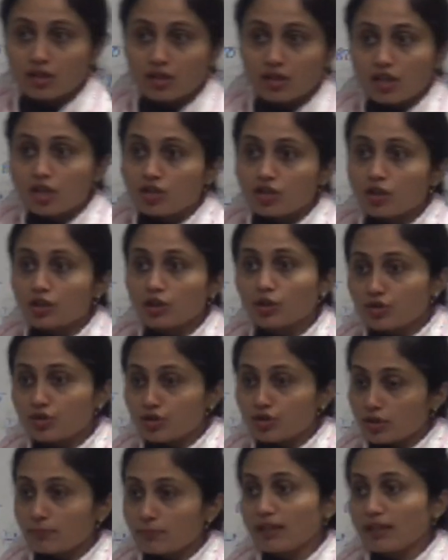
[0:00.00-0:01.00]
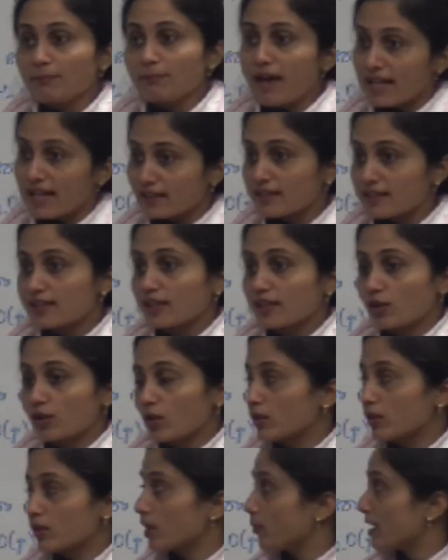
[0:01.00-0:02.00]
So you should be balancing your
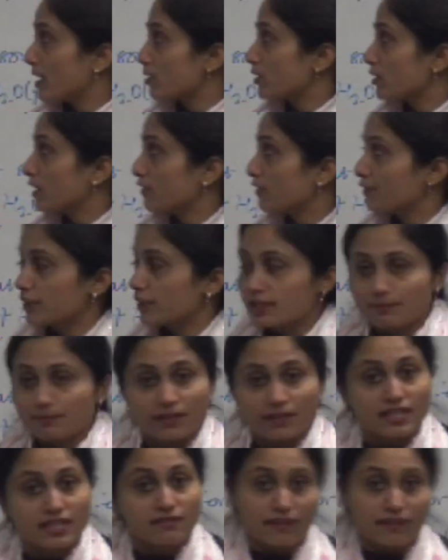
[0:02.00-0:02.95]
equation in the first place very